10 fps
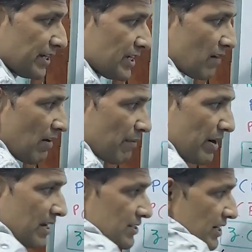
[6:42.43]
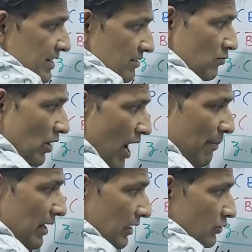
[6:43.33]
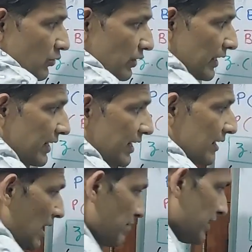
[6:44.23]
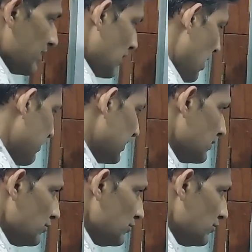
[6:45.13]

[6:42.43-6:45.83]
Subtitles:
Here 1 minus z common also you can take. I am taking common. You